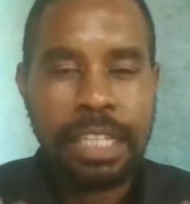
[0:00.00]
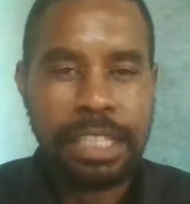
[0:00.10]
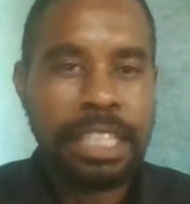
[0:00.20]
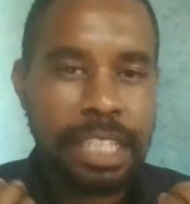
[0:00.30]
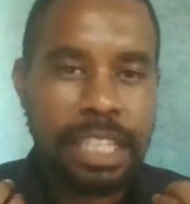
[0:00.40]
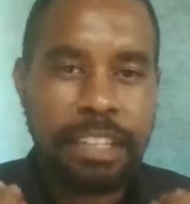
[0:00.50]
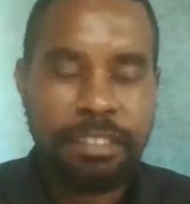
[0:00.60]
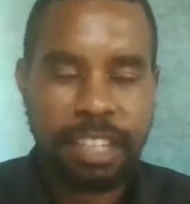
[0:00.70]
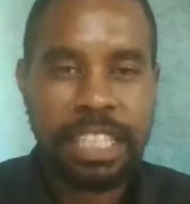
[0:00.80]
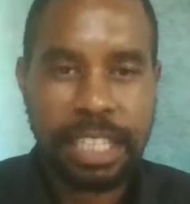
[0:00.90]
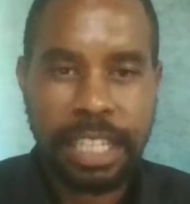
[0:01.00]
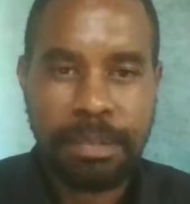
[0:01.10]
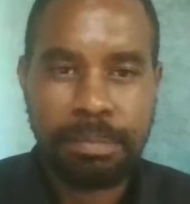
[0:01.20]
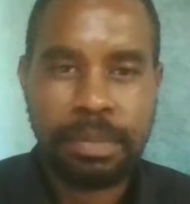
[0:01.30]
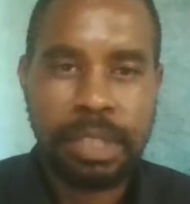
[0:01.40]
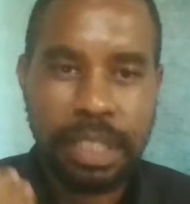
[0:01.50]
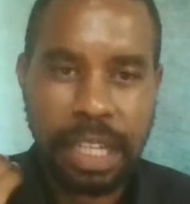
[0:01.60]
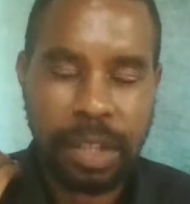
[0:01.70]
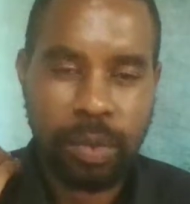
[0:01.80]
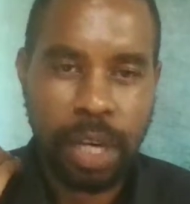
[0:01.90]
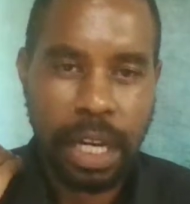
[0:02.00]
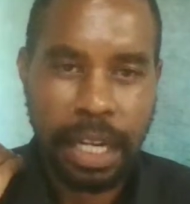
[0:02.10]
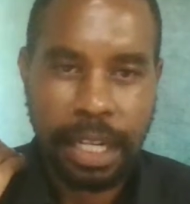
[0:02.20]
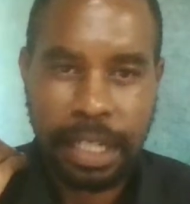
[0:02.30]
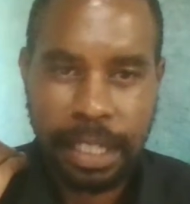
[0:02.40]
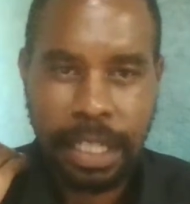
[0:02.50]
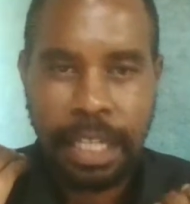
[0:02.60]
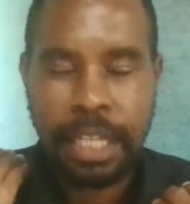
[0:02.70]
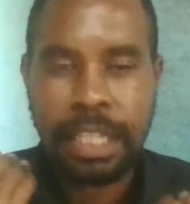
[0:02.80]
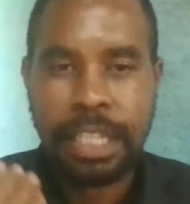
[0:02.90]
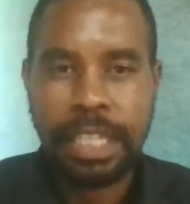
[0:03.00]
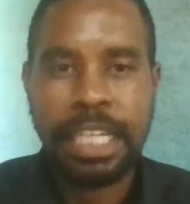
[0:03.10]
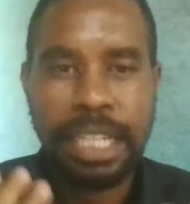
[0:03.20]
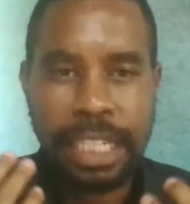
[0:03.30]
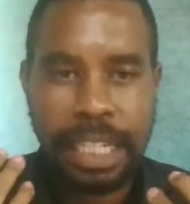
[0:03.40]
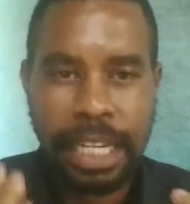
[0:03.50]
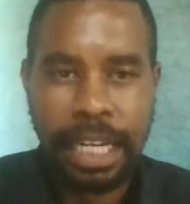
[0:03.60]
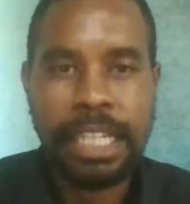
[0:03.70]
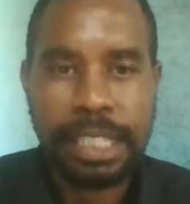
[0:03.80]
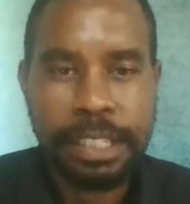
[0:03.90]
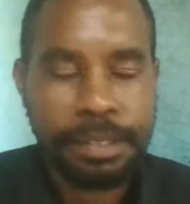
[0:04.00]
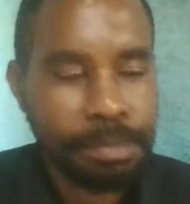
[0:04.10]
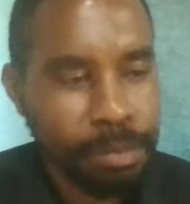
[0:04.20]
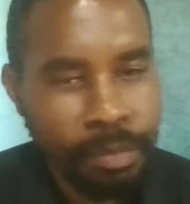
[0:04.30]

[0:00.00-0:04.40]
Is this the first time that you are seeking grants?